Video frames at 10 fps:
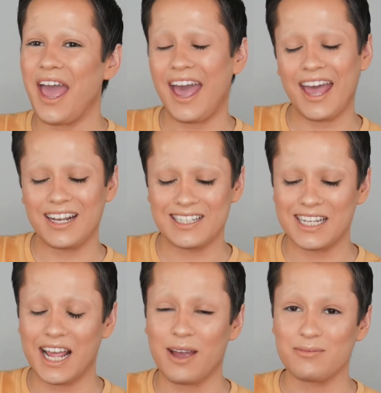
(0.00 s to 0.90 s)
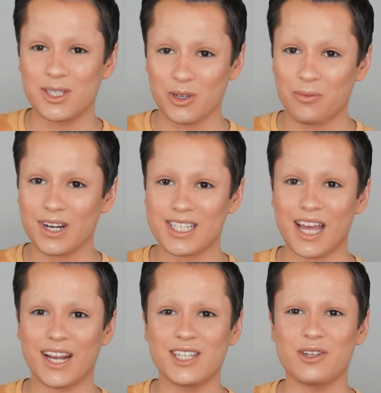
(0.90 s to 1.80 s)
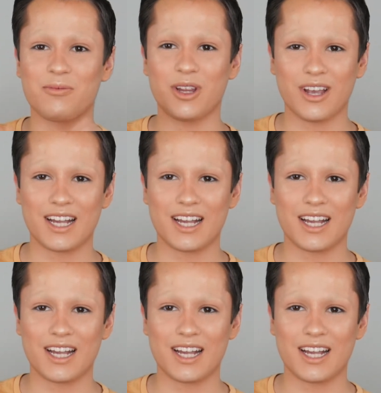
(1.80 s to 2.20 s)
And today I'm super excited to bring you